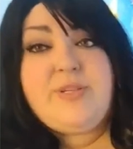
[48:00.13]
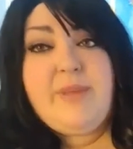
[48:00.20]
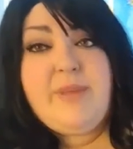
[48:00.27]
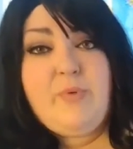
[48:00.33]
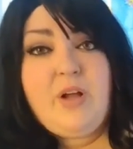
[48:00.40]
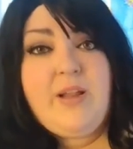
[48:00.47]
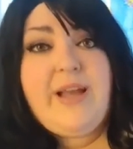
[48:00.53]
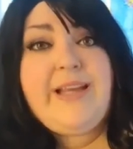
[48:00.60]
in my
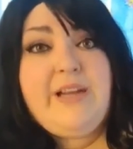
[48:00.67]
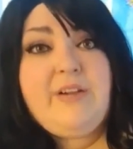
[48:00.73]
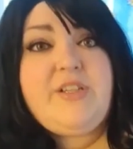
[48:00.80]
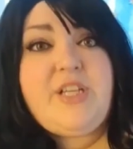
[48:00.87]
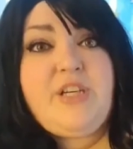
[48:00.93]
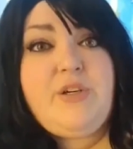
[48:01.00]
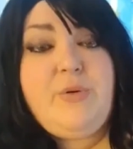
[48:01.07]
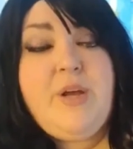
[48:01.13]
wall, I
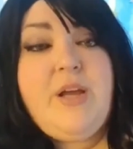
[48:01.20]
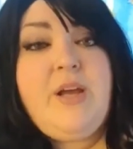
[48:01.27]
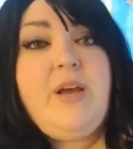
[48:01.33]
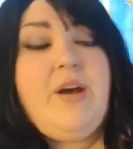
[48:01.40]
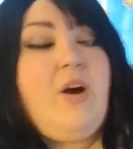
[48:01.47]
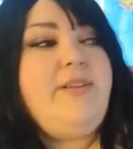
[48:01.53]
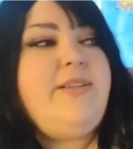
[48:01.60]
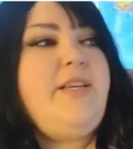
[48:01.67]
guarantee you,
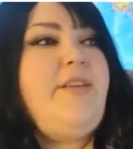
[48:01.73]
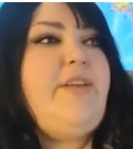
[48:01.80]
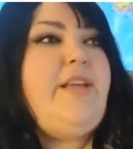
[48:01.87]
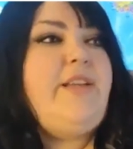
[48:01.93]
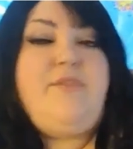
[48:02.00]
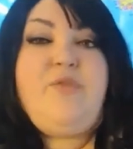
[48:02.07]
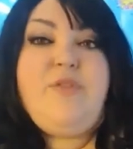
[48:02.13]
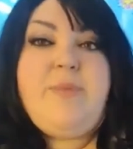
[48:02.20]
honestly,
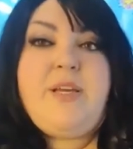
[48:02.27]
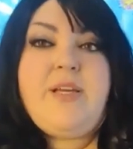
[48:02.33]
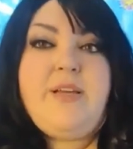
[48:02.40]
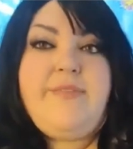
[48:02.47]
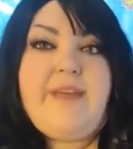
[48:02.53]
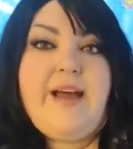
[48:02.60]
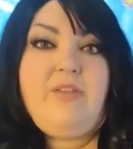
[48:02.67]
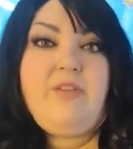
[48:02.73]
if he lived with
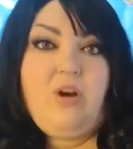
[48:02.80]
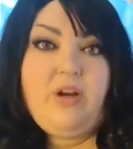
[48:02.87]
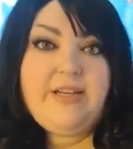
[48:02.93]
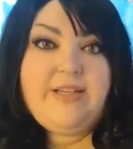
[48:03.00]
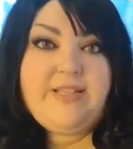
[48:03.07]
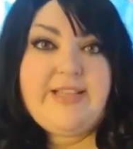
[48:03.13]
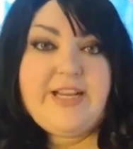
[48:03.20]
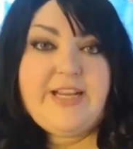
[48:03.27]
me that
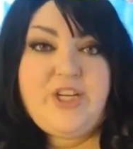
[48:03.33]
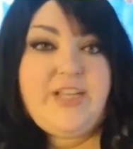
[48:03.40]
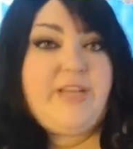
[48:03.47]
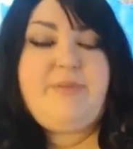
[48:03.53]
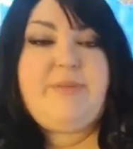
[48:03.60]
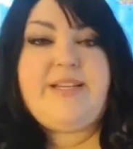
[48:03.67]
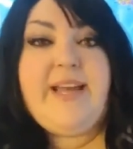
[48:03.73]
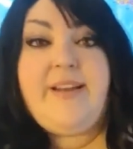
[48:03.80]
long and did that shit,
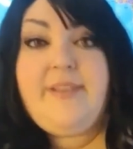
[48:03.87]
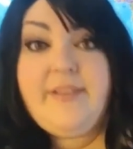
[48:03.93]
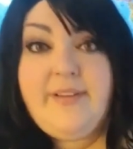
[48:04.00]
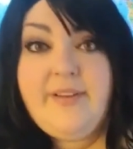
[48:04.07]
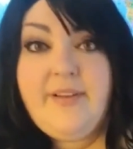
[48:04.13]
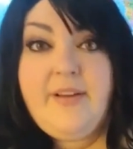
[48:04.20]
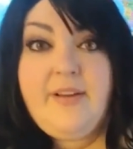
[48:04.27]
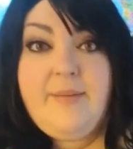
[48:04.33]
he would be dead.
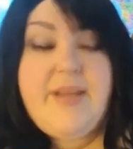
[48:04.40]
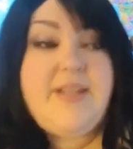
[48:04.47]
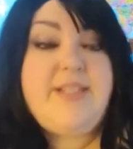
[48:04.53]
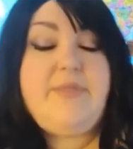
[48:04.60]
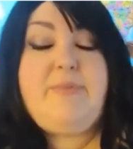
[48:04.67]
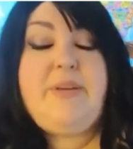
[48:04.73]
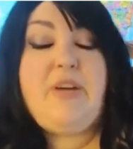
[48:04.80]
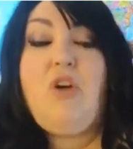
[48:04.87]
Because
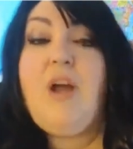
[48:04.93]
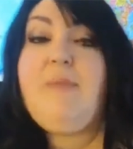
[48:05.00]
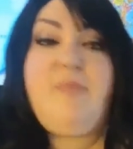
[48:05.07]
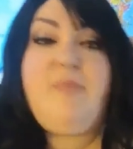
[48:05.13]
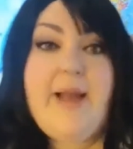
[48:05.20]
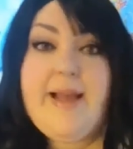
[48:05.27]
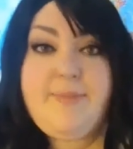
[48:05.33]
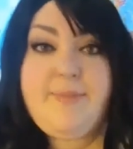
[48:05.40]
it would be a crime of
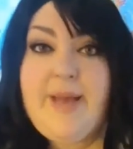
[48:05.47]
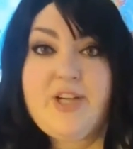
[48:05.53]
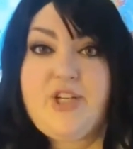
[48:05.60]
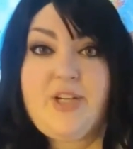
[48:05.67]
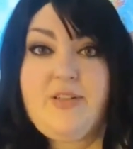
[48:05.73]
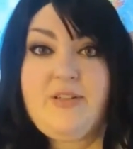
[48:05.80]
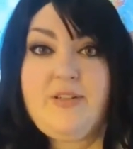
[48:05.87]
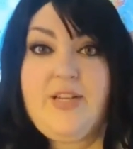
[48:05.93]

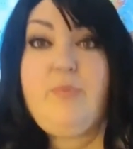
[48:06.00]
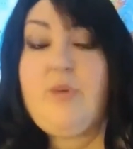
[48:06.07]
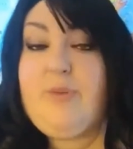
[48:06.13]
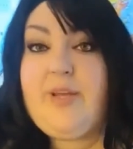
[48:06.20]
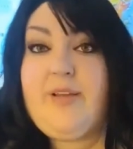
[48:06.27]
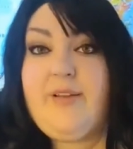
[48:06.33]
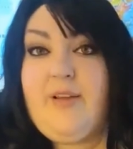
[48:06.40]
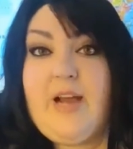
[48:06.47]
passion. It would
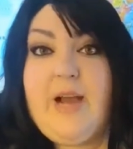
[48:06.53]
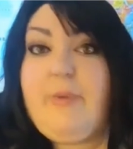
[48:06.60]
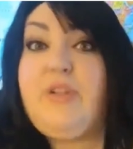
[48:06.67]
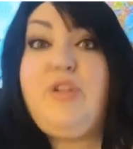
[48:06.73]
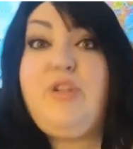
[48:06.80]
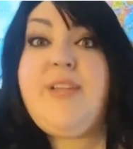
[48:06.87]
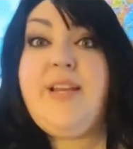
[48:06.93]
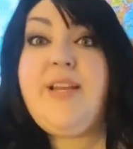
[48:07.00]
be. I would
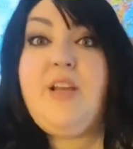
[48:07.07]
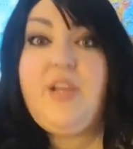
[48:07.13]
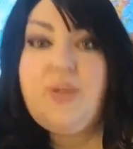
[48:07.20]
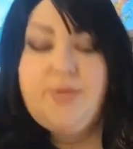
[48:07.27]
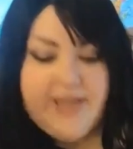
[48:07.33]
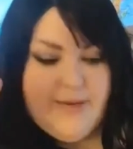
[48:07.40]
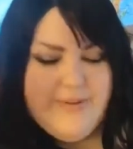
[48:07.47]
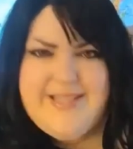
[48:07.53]
lose it. You
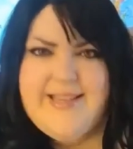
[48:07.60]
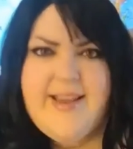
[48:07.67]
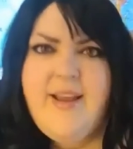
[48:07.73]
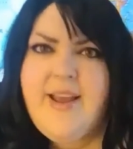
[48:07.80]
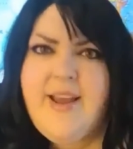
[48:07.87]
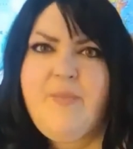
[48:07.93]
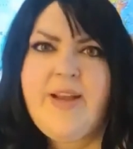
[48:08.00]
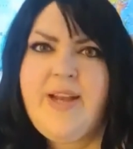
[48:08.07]
see how insane I
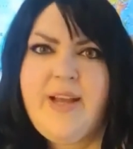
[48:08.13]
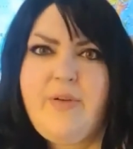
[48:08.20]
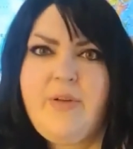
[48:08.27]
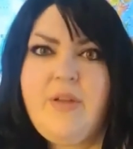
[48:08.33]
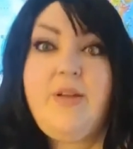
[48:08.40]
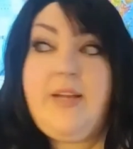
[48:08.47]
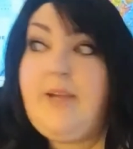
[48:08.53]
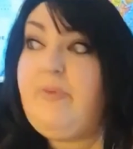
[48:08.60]
am right now?
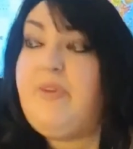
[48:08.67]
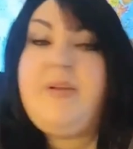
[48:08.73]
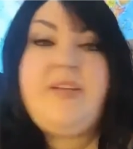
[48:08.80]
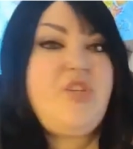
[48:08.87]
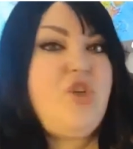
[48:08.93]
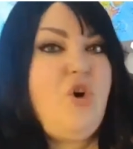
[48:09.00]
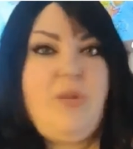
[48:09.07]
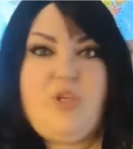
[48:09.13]
It would be
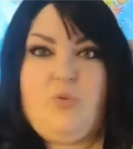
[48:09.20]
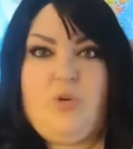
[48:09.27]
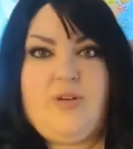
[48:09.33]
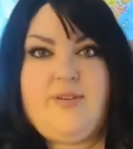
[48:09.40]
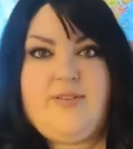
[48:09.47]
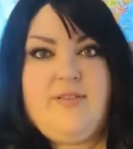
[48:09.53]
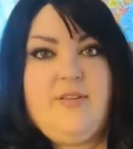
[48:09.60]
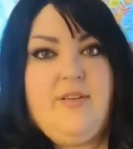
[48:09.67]
so much
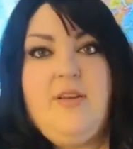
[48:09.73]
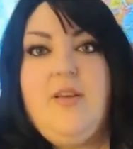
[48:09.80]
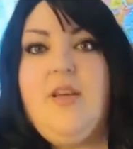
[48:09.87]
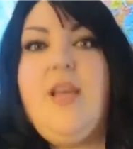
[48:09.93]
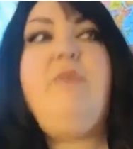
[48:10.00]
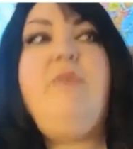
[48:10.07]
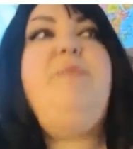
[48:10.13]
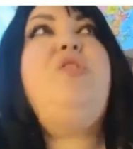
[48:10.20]
worse.
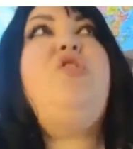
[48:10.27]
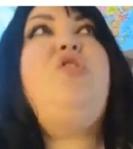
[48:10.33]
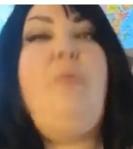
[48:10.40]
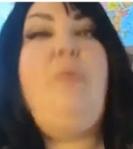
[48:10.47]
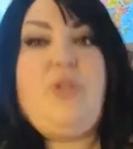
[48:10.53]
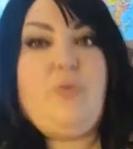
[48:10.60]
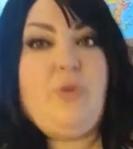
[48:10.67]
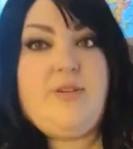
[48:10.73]
It would be so
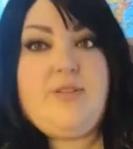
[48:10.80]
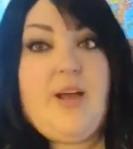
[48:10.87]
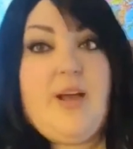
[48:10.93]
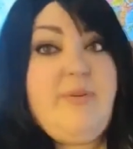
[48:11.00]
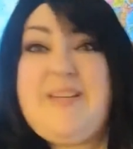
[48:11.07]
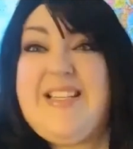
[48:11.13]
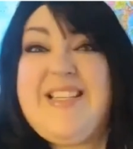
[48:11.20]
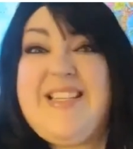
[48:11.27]
much worse. I
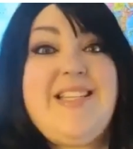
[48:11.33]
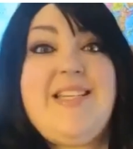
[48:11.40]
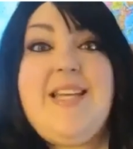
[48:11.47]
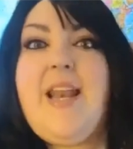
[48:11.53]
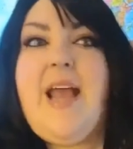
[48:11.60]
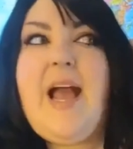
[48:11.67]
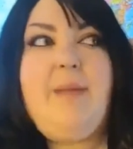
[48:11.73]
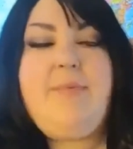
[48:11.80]
would be
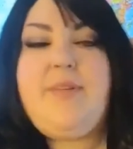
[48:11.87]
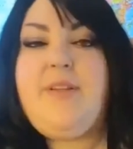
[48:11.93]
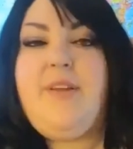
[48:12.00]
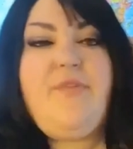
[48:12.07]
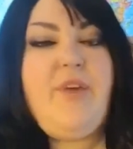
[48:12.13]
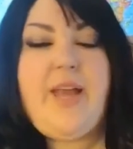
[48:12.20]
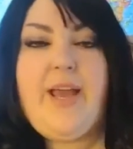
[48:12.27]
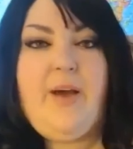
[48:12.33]
snapped the
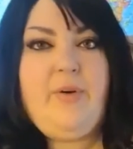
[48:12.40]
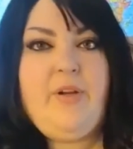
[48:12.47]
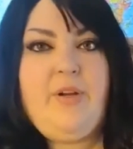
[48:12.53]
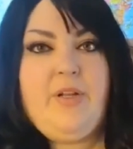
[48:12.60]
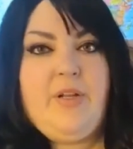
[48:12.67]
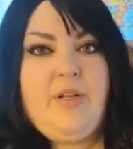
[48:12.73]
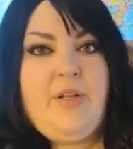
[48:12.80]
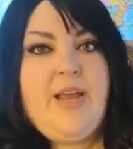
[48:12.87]
fuck out.
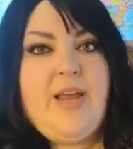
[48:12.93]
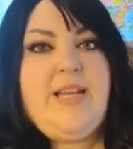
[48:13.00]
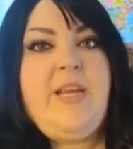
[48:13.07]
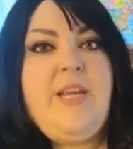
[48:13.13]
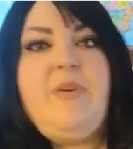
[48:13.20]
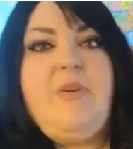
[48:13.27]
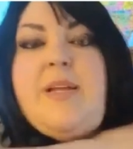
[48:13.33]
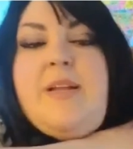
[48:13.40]
And he
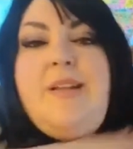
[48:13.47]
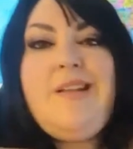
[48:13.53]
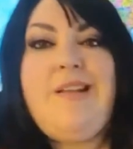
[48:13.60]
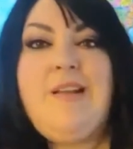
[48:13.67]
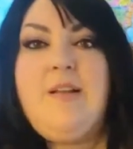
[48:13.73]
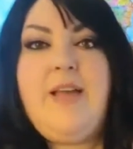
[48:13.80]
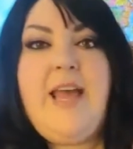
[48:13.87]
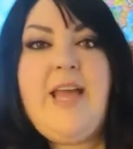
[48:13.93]
would be
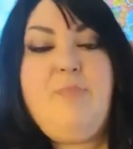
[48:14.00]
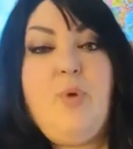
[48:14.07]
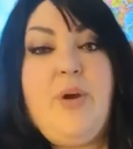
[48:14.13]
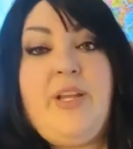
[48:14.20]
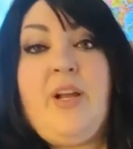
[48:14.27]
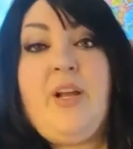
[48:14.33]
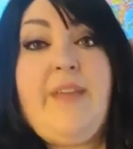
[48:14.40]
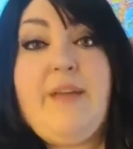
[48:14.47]
head
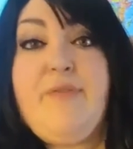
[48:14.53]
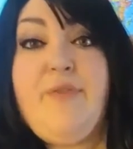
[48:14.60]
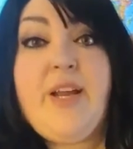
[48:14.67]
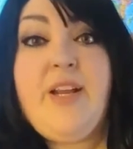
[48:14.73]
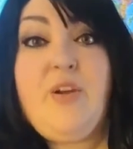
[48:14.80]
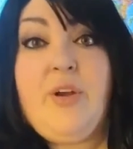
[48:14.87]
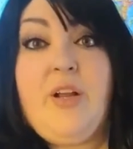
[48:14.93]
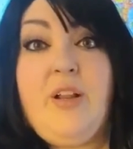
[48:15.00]
boiling on that
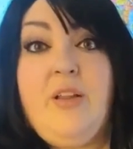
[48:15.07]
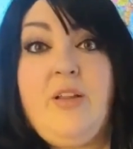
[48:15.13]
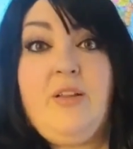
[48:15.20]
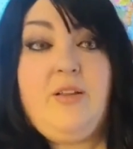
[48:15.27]
fucking grill.